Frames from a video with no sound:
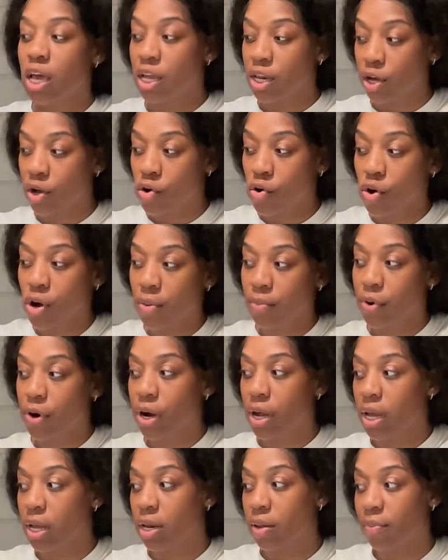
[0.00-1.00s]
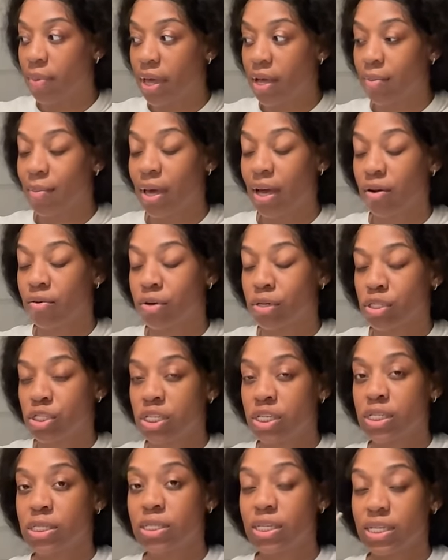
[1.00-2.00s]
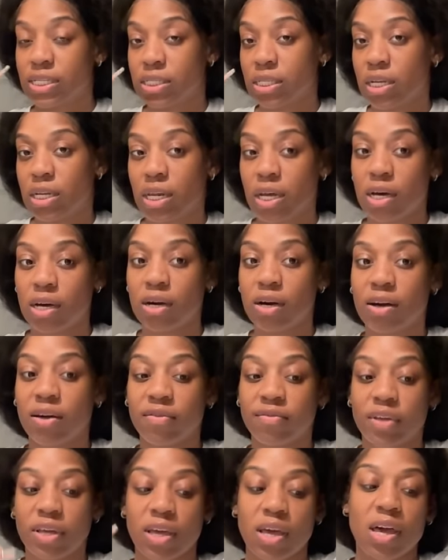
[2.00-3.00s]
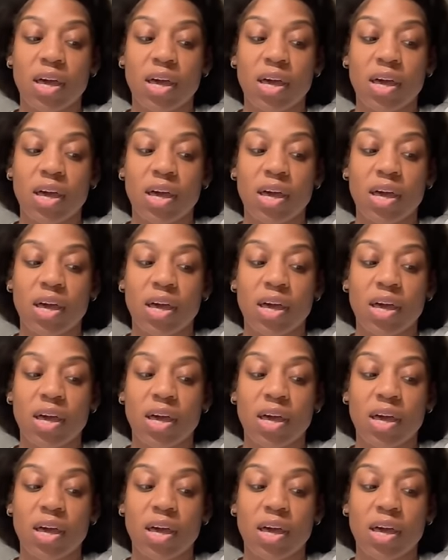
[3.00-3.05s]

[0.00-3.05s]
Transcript: The cornbread and the baked macaroni cheese is in the oven.